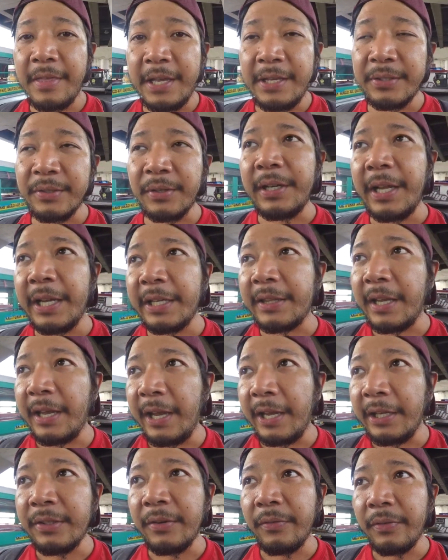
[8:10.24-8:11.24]
These are like the
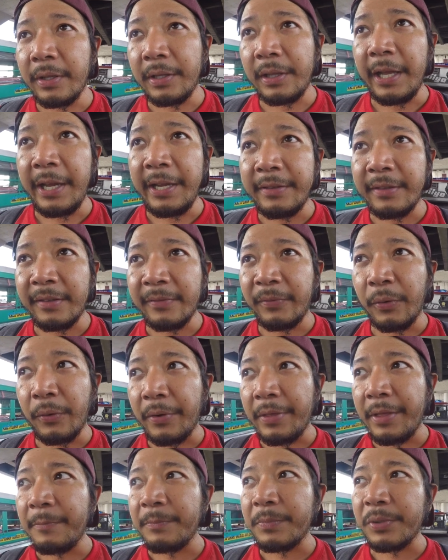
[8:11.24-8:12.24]
end of the lines
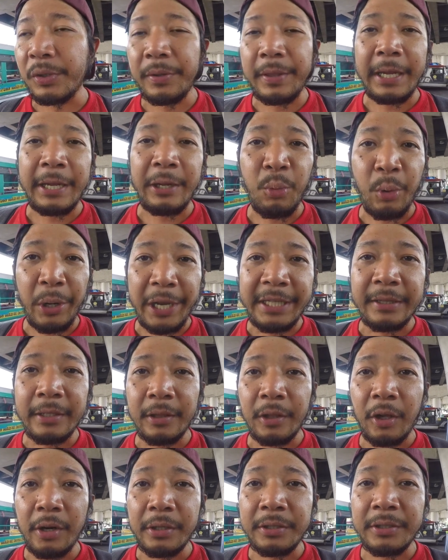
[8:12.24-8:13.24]
for them, so they wait a
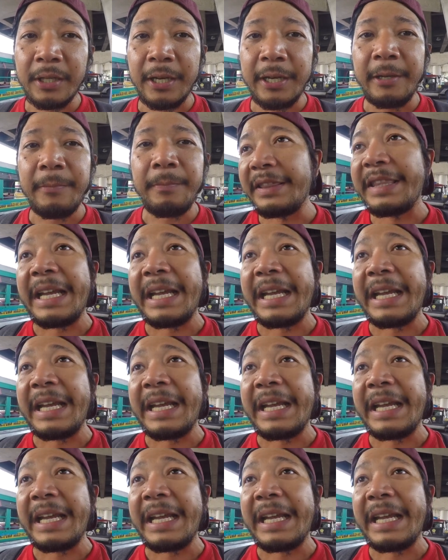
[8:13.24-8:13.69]
long time.